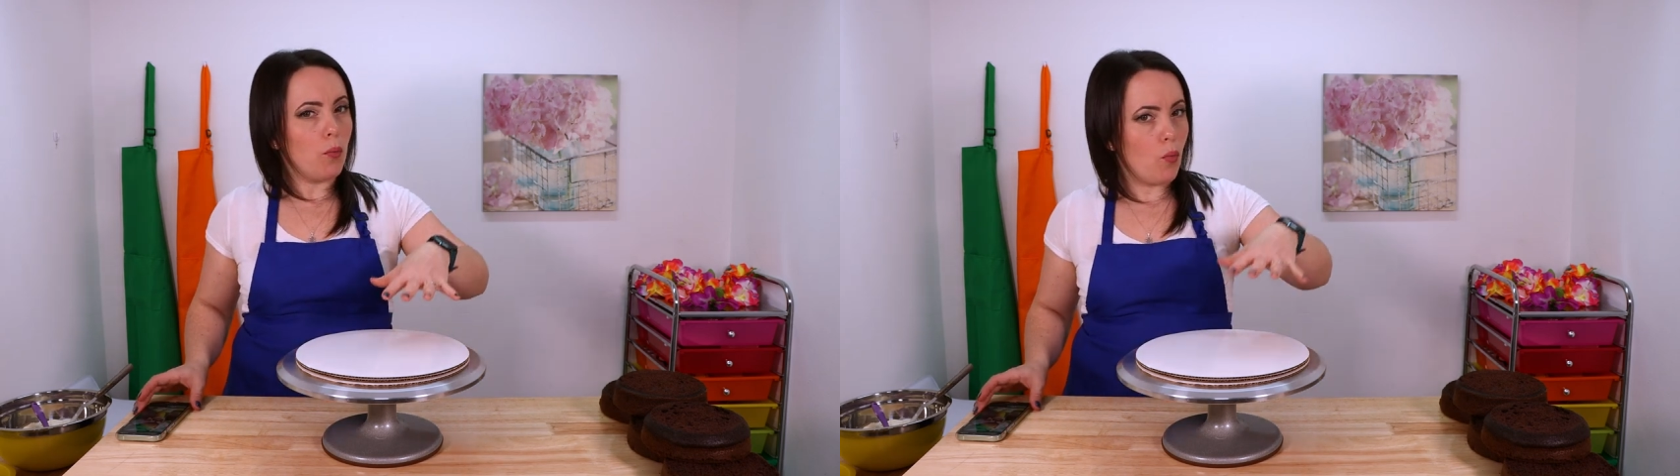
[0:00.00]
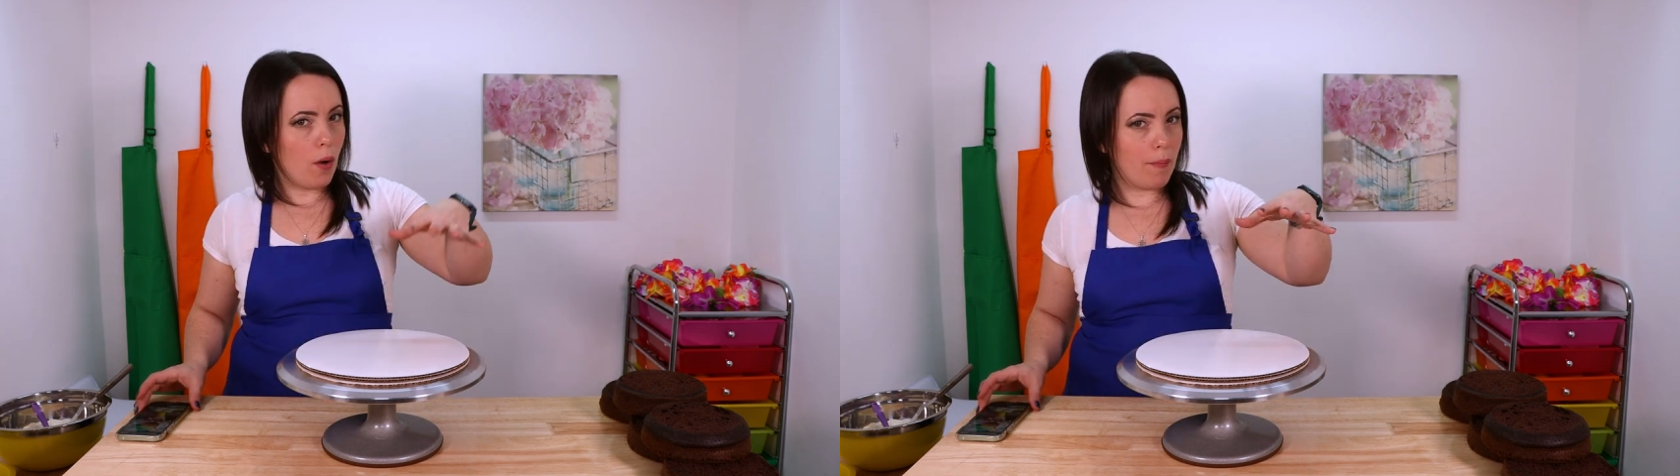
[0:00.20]

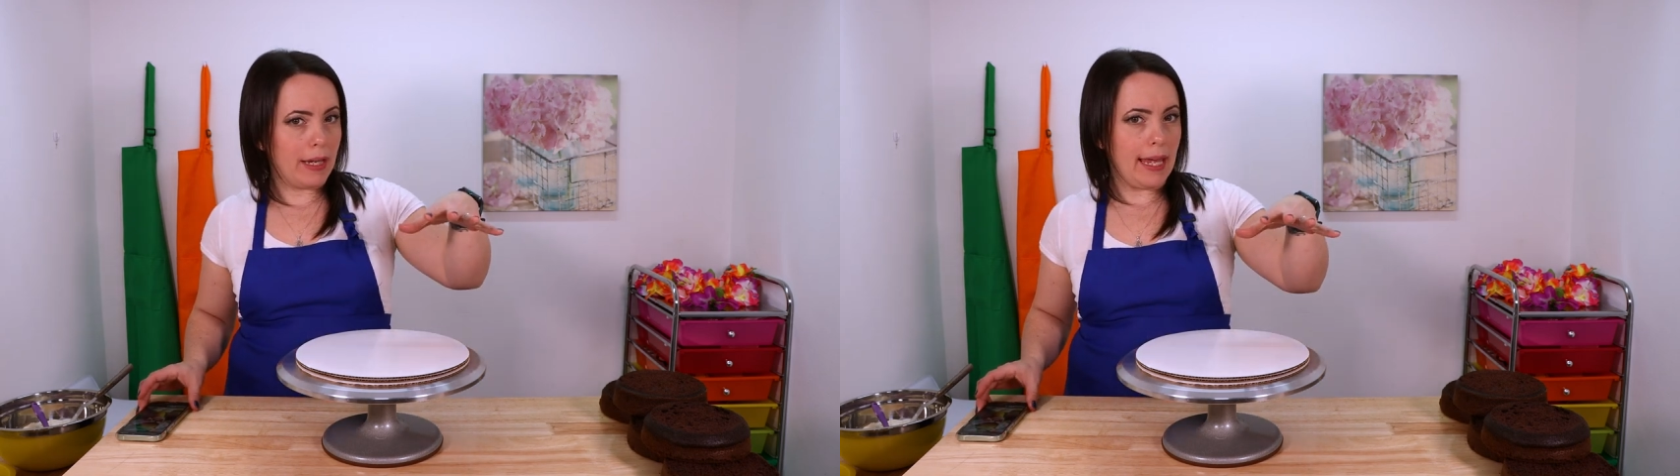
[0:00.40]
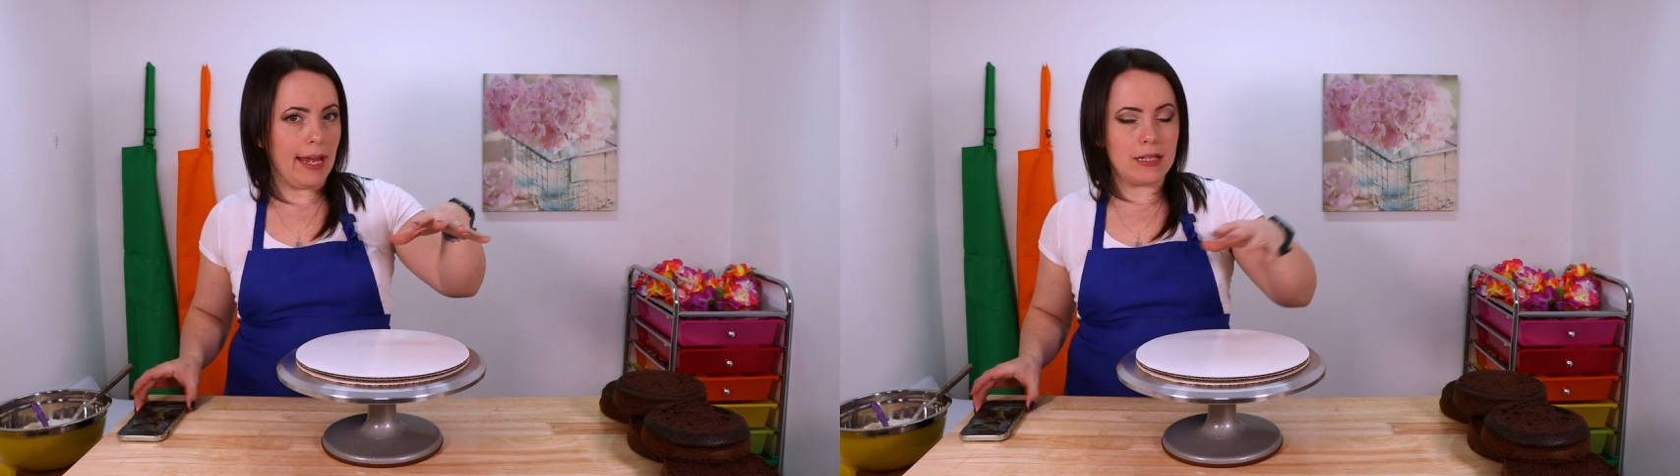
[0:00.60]
want
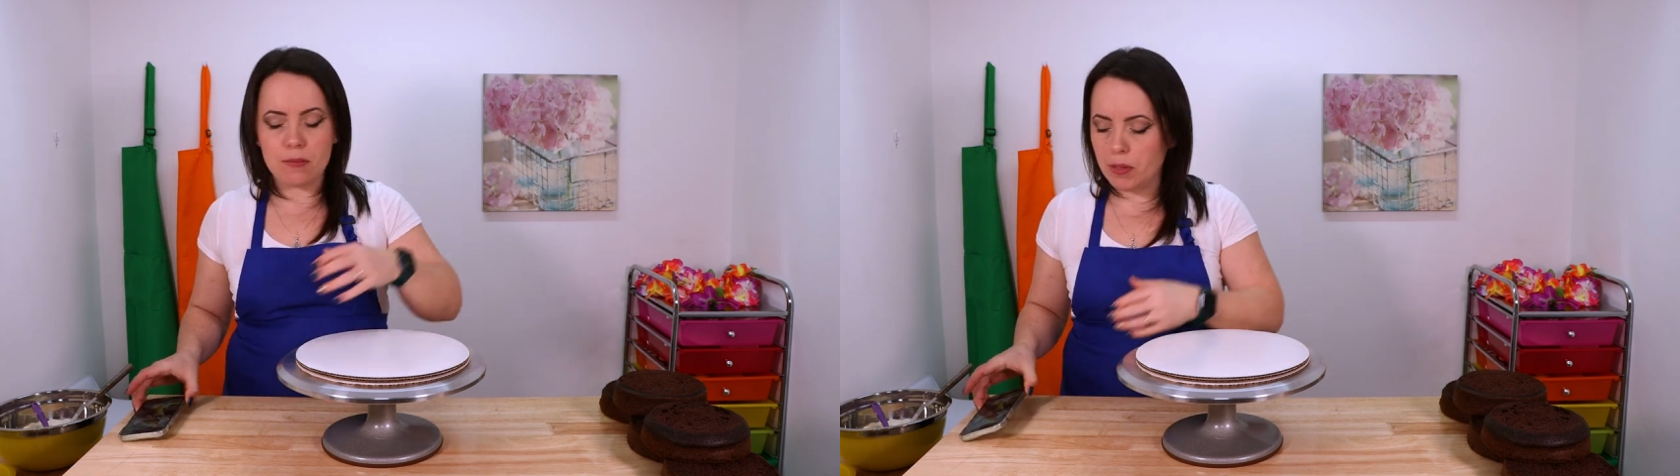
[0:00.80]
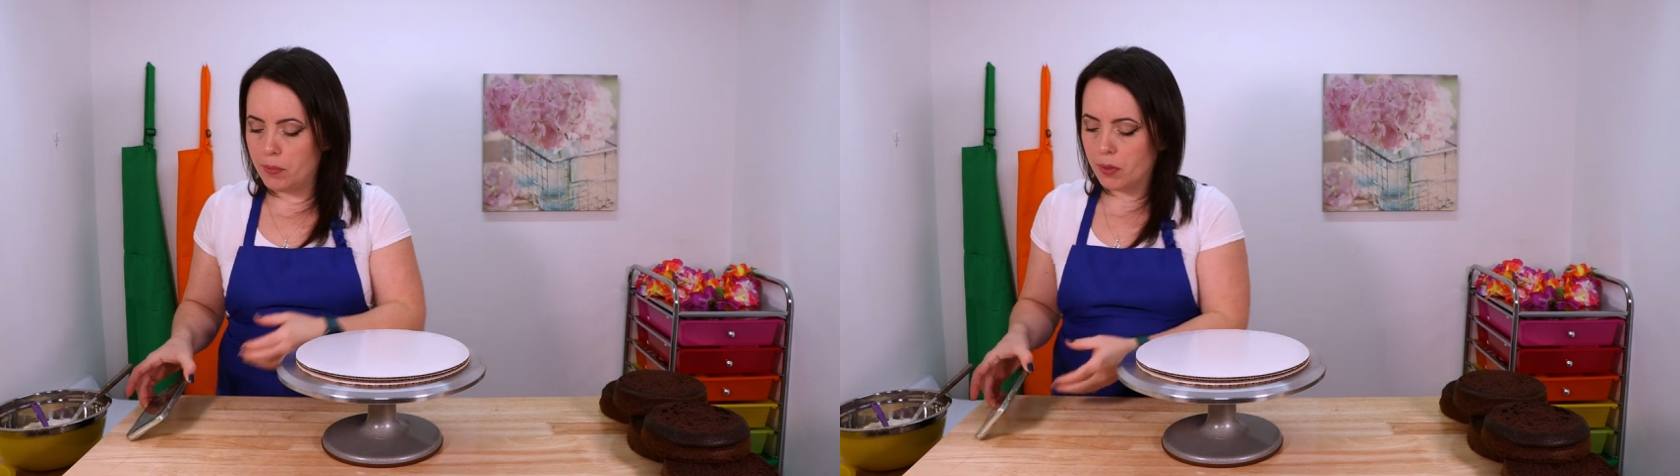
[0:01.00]
my cake
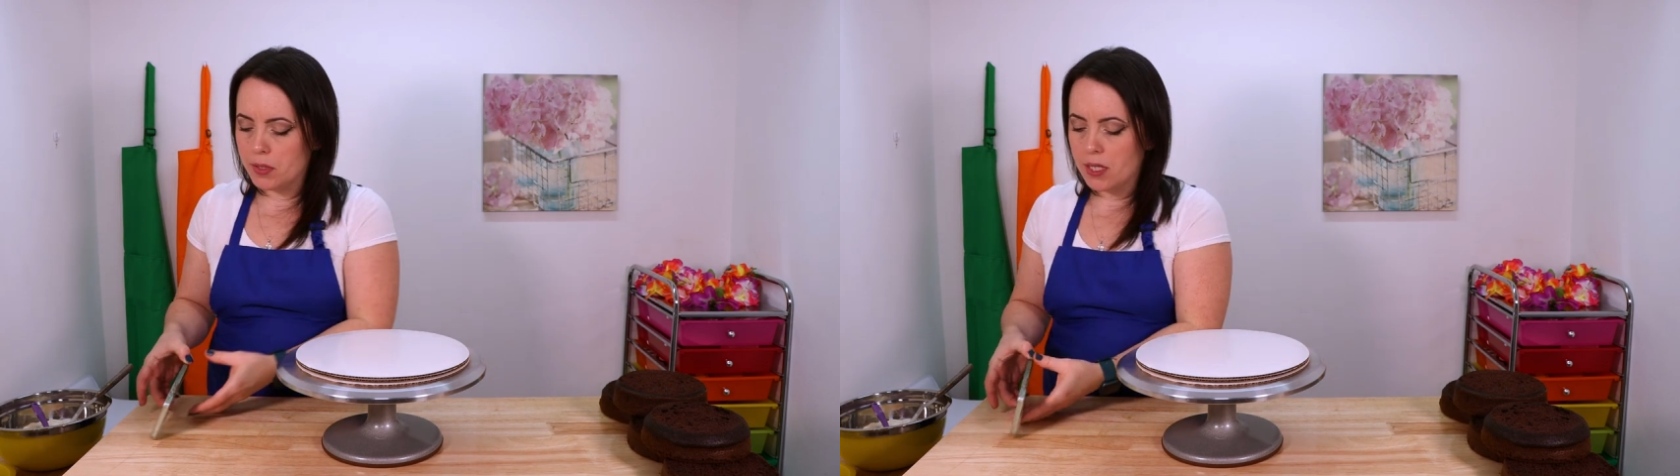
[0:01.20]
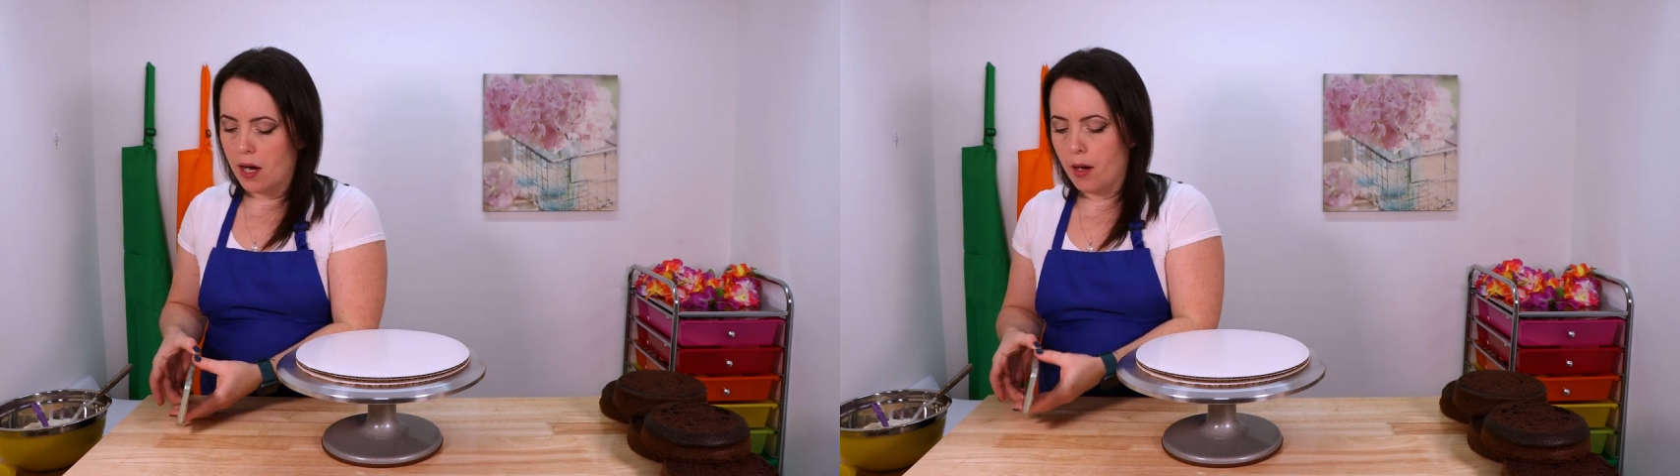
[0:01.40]
to be built